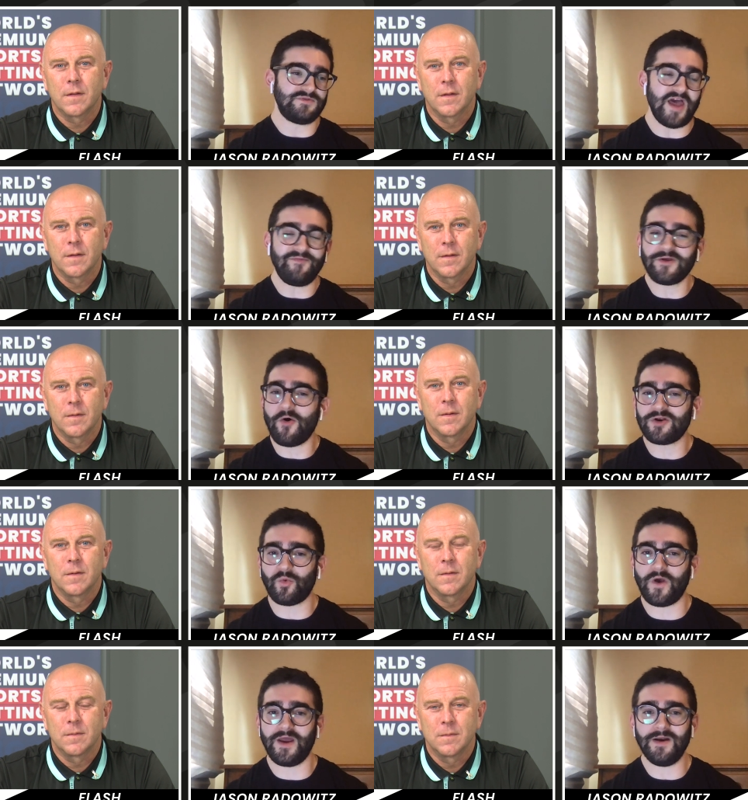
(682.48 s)
Speaker 1: definitely going to
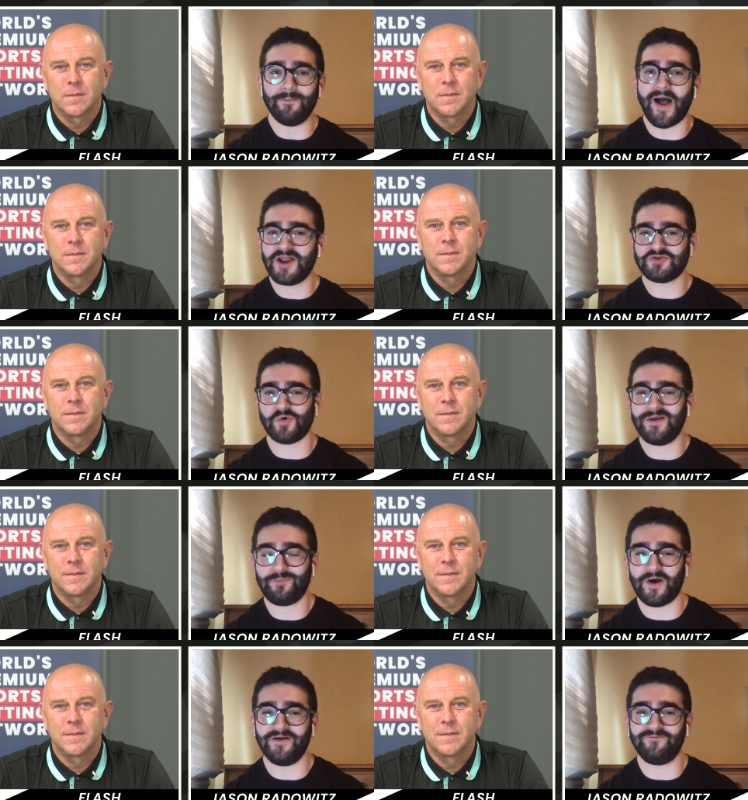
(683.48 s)
win, minus
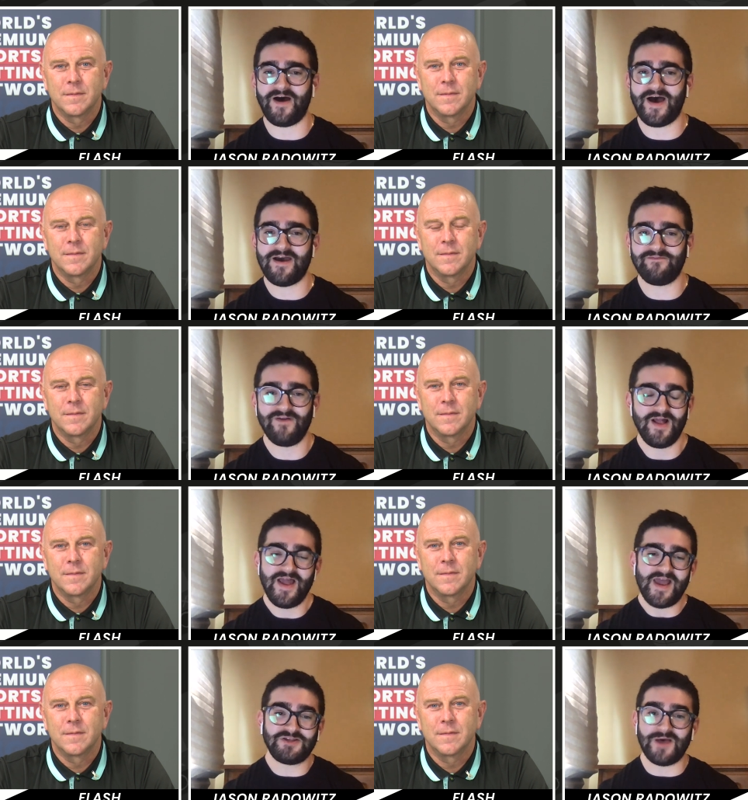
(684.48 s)
1.5,
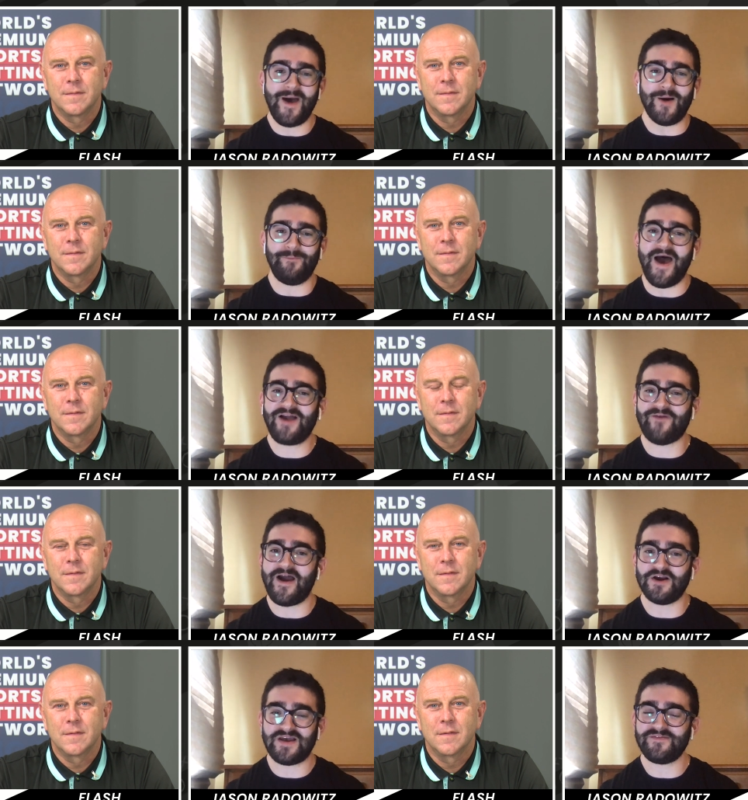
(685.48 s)
it somehow
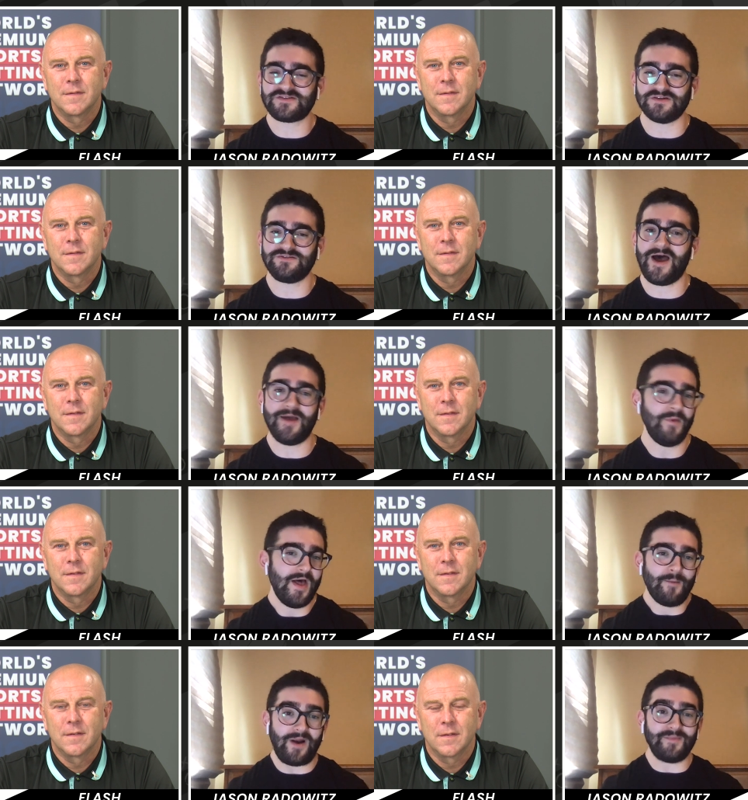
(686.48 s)
backfires every single time.
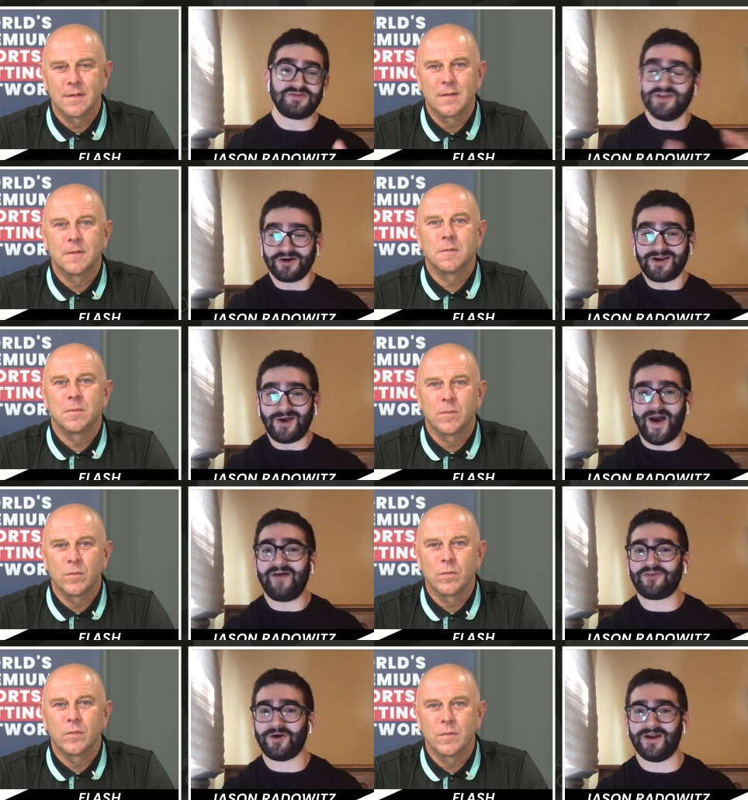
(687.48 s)
But I'm still going to go
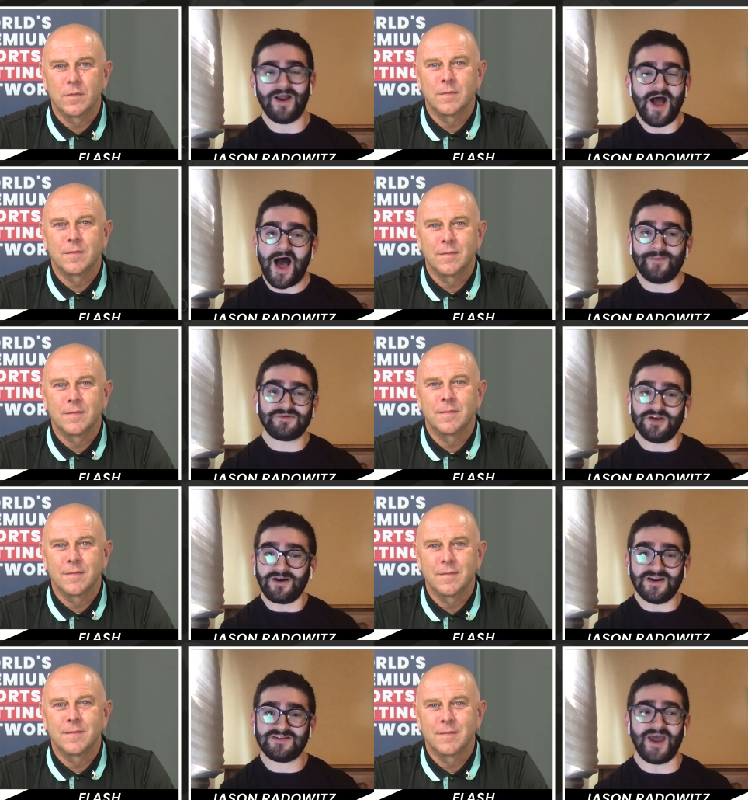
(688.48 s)
after it. I'm still
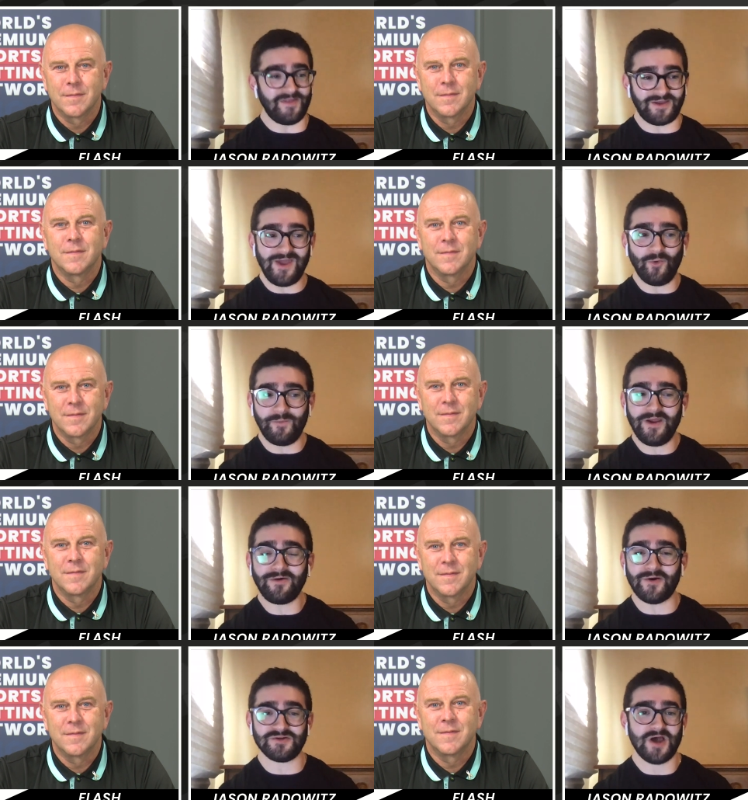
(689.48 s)
going to say the Kiwoom
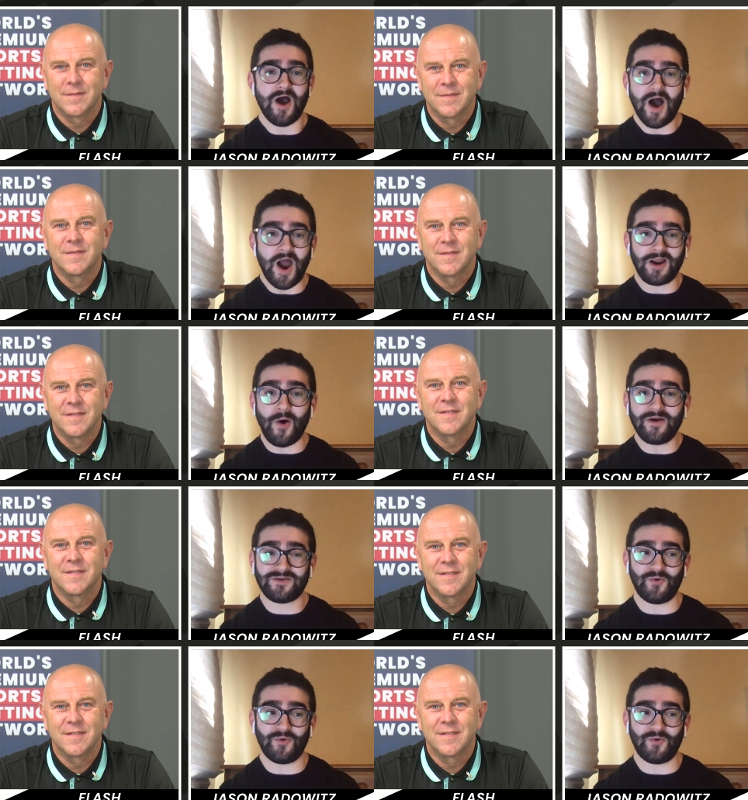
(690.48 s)
Heroes are going